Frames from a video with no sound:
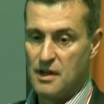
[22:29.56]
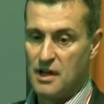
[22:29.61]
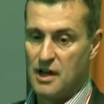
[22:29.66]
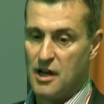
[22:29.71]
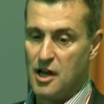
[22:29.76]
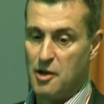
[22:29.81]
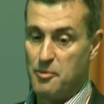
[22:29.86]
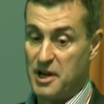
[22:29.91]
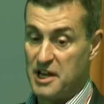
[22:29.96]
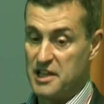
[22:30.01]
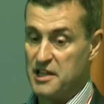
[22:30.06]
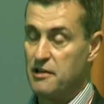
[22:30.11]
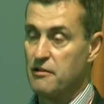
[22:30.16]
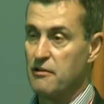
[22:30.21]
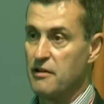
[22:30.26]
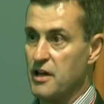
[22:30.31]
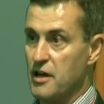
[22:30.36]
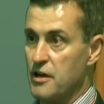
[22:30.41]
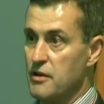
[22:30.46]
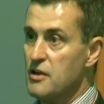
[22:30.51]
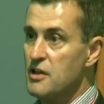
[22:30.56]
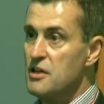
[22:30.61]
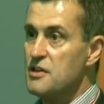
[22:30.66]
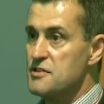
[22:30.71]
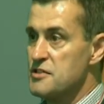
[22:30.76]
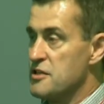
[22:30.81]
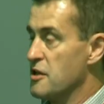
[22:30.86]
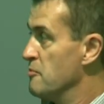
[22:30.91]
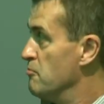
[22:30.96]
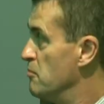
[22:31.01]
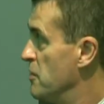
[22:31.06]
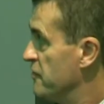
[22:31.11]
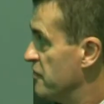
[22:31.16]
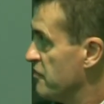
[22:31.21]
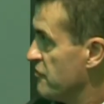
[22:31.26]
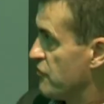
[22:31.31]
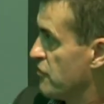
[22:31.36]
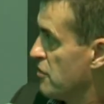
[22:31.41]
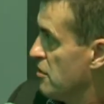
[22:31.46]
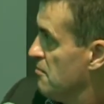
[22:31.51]
about a year ago. So moving
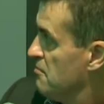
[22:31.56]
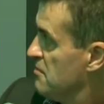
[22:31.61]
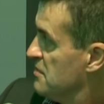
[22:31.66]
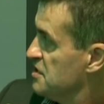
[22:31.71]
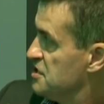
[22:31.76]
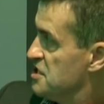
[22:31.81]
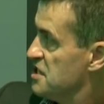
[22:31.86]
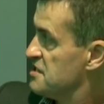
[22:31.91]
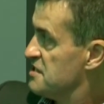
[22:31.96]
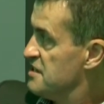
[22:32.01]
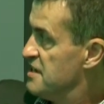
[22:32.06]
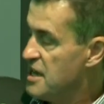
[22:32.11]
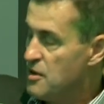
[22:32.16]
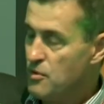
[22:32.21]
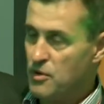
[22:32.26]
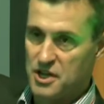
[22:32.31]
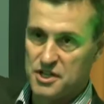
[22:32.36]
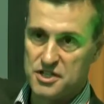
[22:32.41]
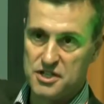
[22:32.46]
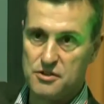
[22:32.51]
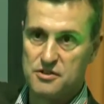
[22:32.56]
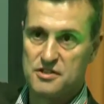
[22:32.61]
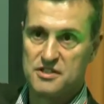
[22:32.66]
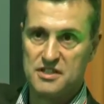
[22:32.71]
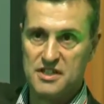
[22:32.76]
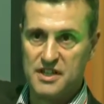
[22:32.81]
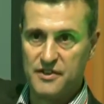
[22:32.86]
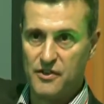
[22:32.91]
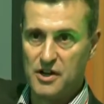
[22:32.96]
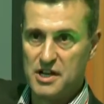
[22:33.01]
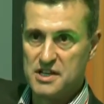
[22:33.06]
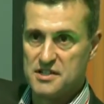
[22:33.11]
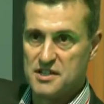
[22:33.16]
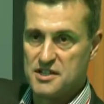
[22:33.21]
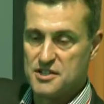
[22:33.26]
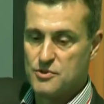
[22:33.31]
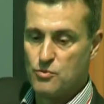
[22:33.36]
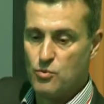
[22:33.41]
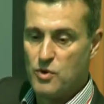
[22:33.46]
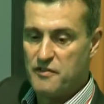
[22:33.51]
from just networks, users, and
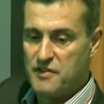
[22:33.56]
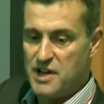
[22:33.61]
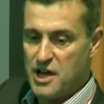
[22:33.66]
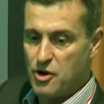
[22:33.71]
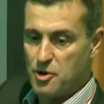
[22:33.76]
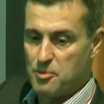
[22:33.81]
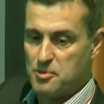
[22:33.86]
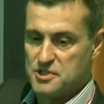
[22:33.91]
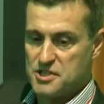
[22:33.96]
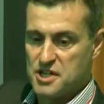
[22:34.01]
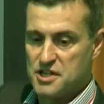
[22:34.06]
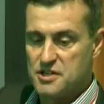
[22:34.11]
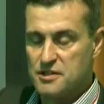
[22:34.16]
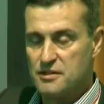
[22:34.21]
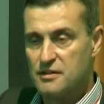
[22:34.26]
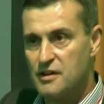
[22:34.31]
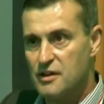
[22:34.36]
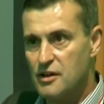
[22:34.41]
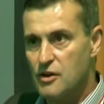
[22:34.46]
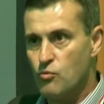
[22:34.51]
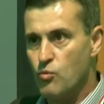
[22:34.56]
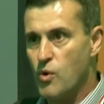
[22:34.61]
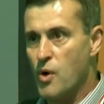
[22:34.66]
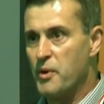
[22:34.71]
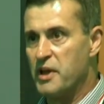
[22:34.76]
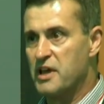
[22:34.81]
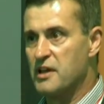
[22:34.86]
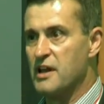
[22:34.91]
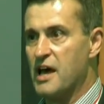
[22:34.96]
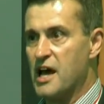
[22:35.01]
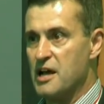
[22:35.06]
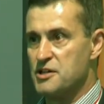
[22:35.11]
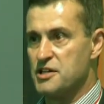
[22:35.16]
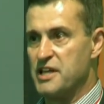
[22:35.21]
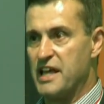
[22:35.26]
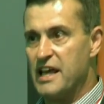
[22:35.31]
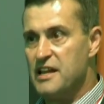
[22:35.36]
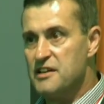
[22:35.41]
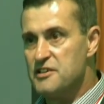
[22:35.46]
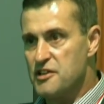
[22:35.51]
devices, we're now in a position where we can actually
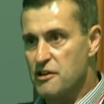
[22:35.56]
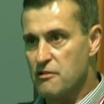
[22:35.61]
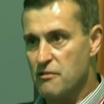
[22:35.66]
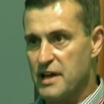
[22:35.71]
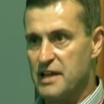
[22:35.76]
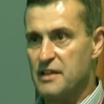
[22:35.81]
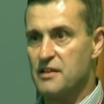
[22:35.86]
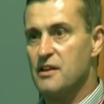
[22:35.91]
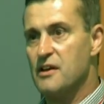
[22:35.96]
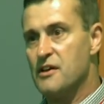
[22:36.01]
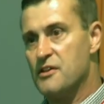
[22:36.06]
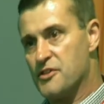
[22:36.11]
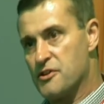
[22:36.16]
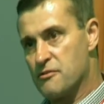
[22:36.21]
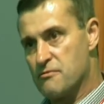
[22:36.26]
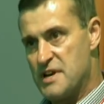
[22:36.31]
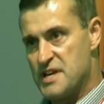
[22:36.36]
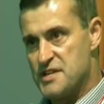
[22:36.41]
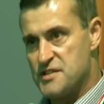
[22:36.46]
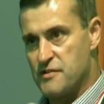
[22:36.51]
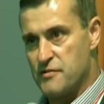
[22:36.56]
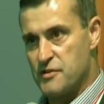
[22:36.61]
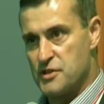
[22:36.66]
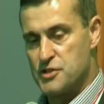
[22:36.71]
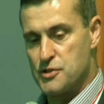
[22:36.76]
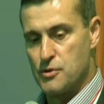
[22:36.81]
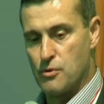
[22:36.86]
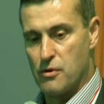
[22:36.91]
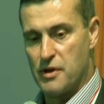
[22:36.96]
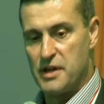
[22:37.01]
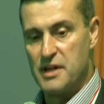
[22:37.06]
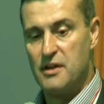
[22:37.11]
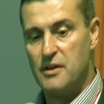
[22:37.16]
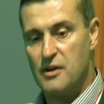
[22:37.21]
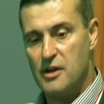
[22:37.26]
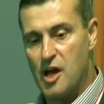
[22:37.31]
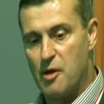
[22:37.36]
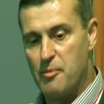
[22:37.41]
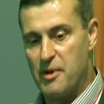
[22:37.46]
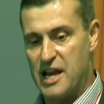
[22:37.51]
integrate the rest of the story
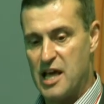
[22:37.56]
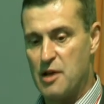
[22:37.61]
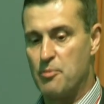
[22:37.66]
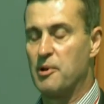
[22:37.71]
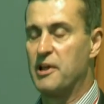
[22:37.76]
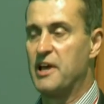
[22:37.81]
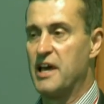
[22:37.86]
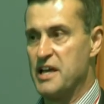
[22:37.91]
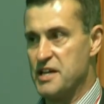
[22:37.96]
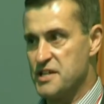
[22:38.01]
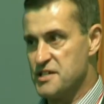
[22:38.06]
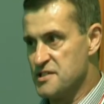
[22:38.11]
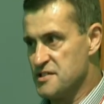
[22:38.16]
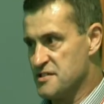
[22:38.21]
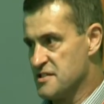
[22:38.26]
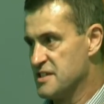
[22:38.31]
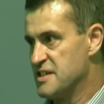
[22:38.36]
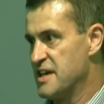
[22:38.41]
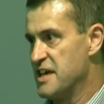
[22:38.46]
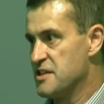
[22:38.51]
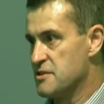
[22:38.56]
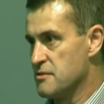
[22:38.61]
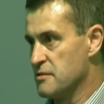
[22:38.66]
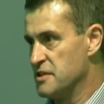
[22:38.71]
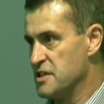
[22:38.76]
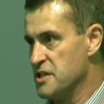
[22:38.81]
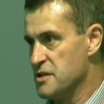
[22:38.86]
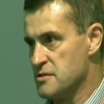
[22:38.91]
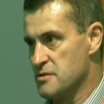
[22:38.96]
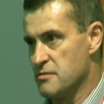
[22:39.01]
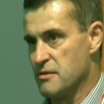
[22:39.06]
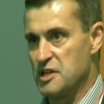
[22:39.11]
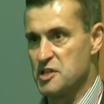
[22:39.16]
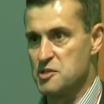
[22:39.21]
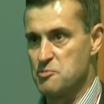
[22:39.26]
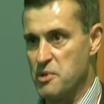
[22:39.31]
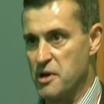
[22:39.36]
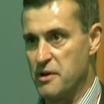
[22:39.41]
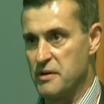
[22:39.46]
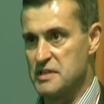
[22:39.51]
about applications, the data, and the user
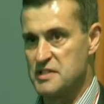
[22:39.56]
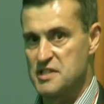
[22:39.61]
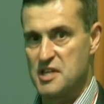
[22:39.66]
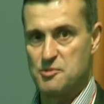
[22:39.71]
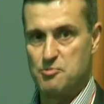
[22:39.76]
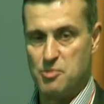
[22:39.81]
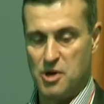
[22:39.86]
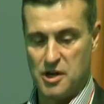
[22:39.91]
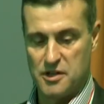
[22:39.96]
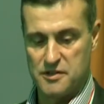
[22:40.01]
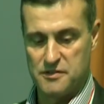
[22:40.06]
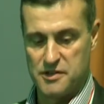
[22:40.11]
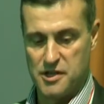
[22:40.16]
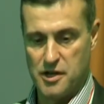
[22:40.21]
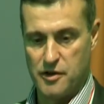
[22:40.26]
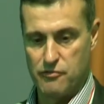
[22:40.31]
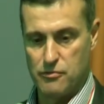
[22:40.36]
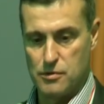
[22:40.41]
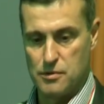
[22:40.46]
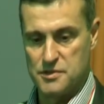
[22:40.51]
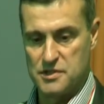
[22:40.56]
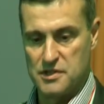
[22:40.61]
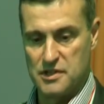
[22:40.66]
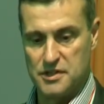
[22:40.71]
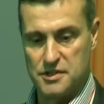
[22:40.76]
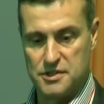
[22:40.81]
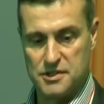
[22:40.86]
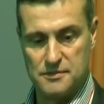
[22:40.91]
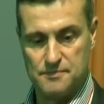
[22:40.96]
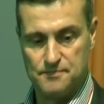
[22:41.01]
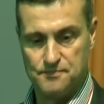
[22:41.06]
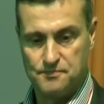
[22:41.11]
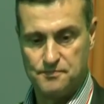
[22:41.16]
experience as part of the overall solution.